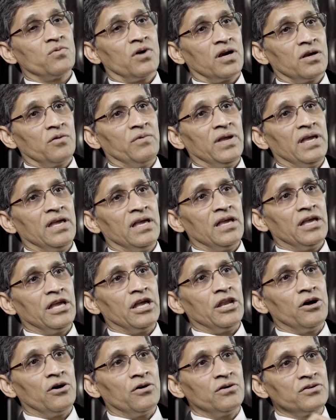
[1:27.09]
What we
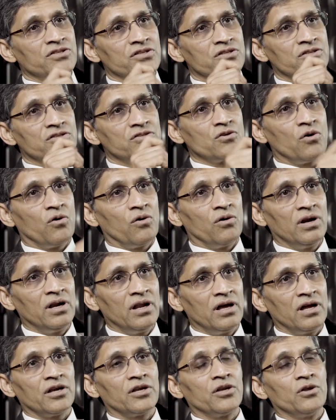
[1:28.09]

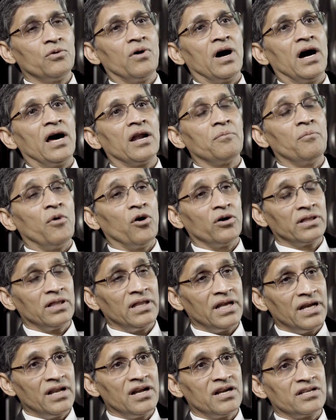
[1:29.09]
sold to our both
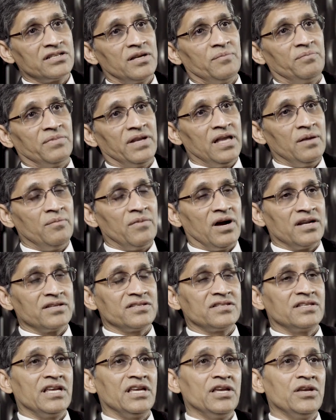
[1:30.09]
leadership team, our
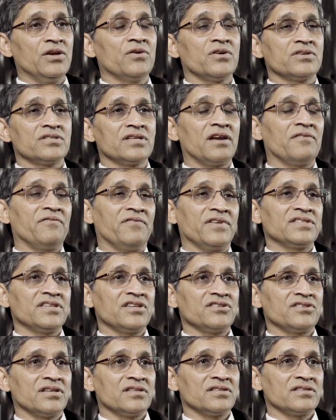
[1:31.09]
CEOs, our
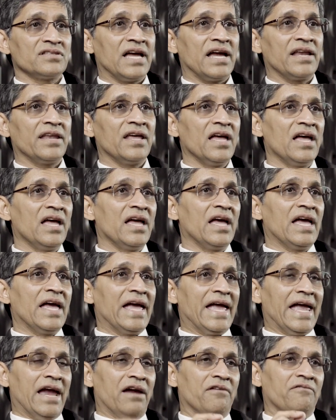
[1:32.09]
physicians, that
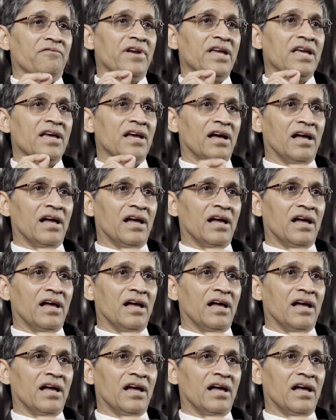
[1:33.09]
every